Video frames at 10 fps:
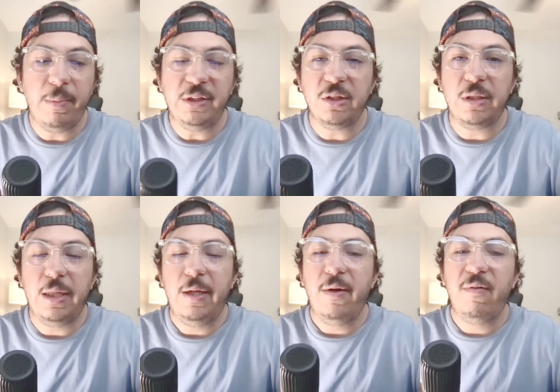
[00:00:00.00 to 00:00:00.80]
He just
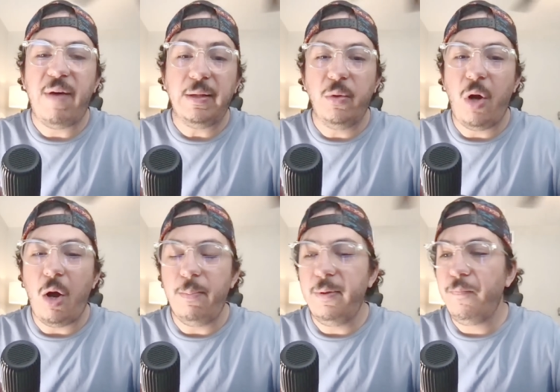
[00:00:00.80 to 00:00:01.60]
followed
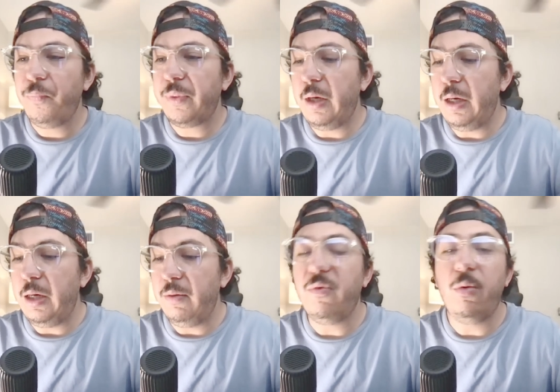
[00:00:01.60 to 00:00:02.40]
up,
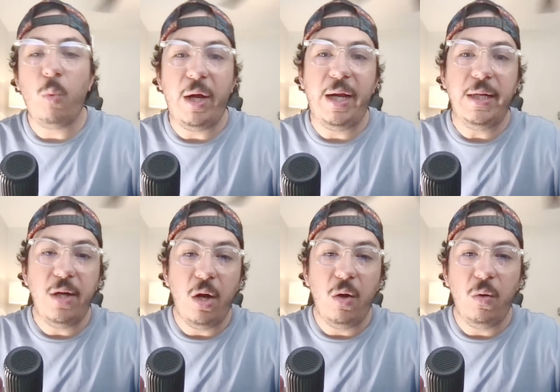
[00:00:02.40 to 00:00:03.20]
uh, for what I
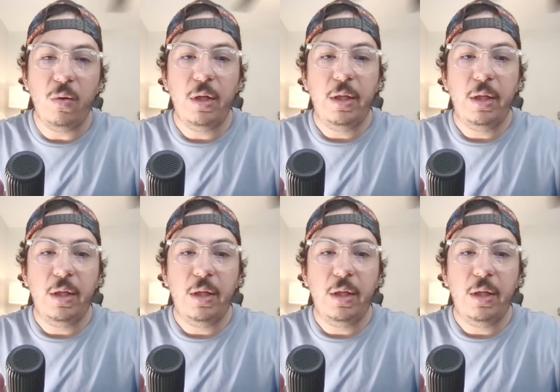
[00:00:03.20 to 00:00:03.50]
know,